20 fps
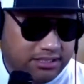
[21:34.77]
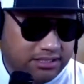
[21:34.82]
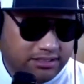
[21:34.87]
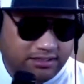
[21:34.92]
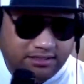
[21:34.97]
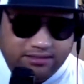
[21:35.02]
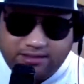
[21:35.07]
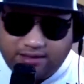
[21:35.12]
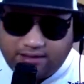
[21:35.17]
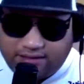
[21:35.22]

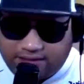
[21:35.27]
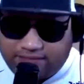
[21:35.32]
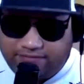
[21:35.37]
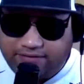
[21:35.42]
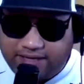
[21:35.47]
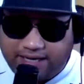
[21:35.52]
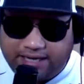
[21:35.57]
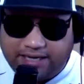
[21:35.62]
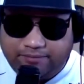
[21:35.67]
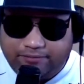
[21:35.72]
There's all
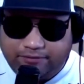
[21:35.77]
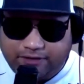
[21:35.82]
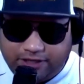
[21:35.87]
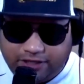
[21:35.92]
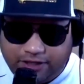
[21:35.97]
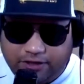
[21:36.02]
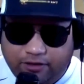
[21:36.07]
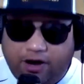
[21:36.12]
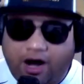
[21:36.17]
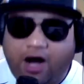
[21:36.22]
different kind of
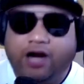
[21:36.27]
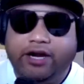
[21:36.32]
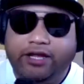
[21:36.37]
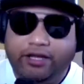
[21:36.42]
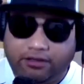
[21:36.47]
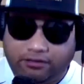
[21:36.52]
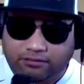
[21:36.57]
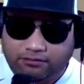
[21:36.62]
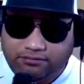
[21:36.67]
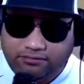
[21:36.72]

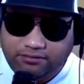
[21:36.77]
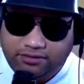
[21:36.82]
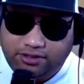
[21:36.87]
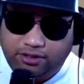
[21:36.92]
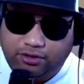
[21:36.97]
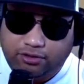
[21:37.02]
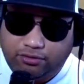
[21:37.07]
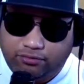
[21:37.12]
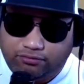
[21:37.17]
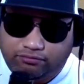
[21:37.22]
audio.
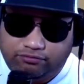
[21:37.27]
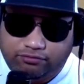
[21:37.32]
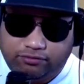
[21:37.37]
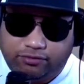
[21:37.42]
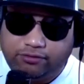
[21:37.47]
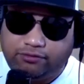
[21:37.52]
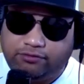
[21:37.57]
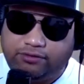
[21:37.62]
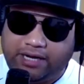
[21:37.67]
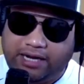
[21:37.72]
So
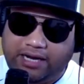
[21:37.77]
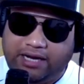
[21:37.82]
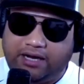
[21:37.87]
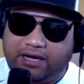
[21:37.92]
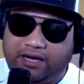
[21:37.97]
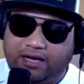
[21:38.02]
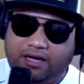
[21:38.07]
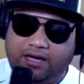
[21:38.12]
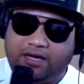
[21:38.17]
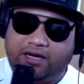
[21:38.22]
through
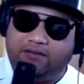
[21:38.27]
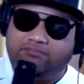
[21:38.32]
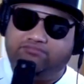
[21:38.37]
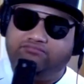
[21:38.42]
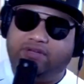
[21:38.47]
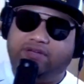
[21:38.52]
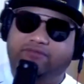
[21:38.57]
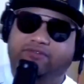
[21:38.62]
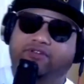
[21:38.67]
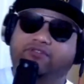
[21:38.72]

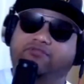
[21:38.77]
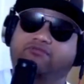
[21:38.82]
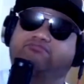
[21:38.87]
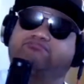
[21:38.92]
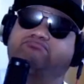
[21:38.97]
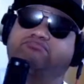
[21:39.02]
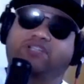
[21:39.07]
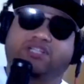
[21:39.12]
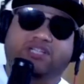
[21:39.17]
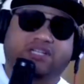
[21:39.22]
if you
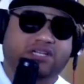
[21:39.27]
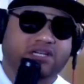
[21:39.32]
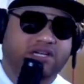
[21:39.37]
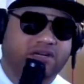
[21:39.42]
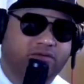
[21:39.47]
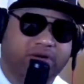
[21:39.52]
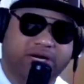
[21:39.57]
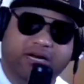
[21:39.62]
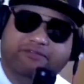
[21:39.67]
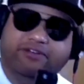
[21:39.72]

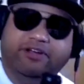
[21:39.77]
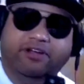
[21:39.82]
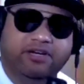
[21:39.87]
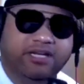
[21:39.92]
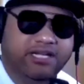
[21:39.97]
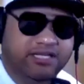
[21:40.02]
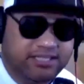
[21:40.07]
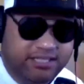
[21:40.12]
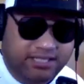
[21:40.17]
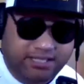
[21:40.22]
whatever you're
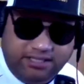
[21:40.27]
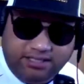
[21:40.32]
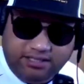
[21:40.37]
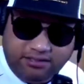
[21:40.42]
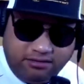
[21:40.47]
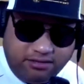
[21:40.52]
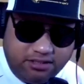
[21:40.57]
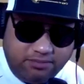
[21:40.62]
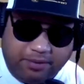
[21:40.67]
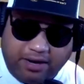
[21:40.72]
listening
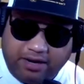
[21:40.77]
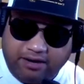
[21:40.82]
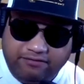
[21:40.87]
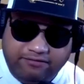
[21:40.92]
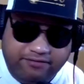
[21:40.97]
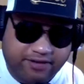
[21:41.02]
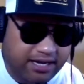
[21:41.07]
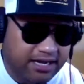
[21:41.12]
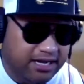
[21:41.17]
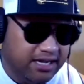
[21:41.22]
to,
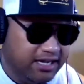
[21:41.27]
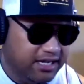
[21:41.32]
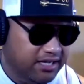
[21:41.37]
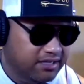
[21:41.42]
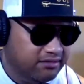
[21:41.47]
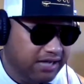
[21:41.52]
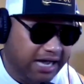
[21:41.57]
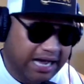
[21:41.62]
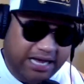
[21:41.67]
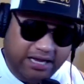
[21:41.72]
Spotify,
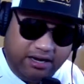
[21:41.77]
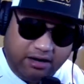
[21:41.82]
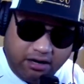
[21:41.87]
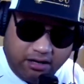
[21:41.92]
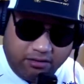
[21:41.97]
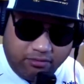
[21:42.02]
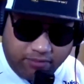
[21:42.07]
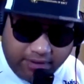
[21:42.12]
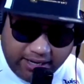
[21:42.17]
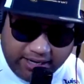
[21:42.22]

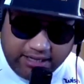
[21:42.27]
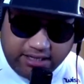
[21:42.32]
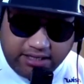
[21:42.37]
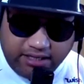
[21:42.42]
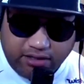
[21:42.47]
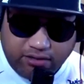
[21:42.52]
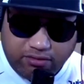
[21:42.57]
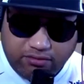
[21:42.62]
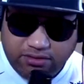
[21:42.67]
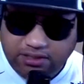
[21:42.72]

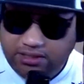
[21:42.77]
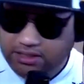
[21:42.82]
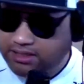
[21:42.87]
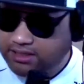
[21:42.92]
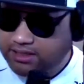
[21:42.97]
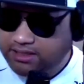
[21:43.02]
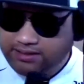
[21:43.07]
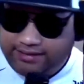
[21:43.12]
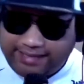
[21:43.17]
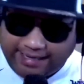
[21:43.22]
iHeartRadio,
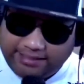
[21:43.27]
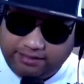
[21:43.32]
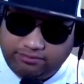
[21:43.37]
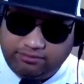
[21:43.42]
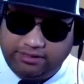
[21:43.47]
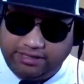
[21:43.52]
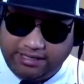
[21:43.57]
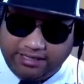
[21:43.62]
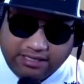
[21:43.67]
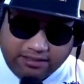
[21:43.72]
that's
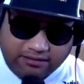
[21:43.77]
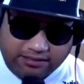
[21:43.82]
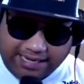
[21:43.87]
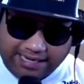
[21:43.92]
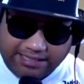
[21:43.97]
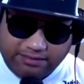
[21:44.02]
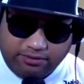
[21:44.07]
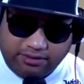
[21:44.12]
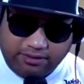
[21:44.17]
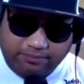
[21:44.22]
where
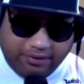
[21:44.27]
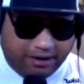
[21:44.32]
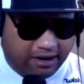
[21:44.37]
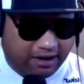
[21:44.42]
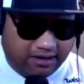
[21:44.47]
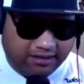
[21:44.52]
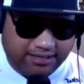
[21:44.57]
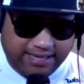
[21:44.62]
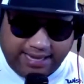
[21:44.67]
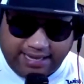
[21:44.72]
the
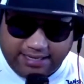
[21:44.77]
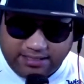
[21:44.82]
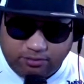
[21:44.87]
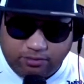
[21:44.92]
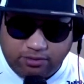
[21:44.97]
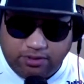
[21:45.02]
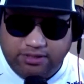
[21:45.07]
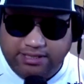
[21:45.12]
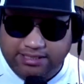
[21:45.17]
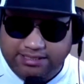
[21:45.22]
podcast
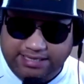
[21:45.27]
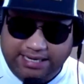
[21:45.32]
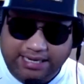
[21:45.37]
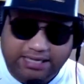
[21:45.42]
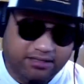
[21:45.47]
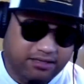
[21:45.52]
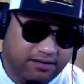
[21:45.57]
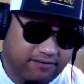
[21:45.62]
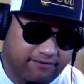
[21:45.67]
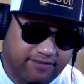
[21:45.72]
world is
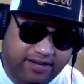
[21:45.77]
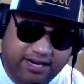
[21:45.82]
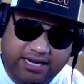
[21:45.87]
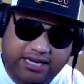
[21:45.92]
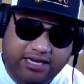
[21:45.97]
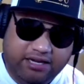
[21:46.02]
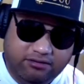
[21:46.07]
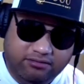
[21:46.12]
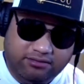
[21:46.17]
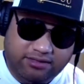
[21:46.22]
at. The
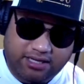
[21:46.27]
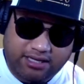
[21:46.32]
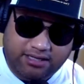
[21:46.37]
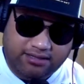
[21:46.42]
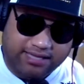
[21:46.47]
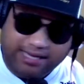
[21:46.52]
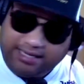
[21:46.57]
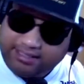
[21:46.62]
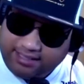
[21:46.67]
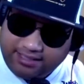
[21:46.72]
video thing,
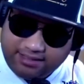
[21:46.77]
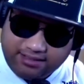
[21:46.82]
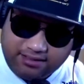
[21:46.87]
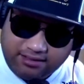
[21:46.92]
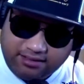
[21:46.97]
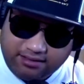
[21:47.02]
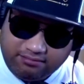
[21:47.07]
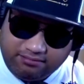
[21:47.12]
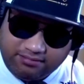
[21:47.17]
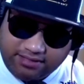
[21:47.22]
that's just
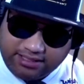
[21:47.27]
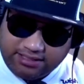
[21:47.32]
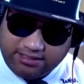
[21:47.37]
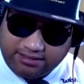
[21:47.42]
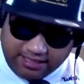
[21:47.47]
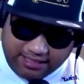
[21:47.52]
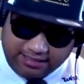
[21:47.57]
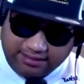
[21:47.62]
this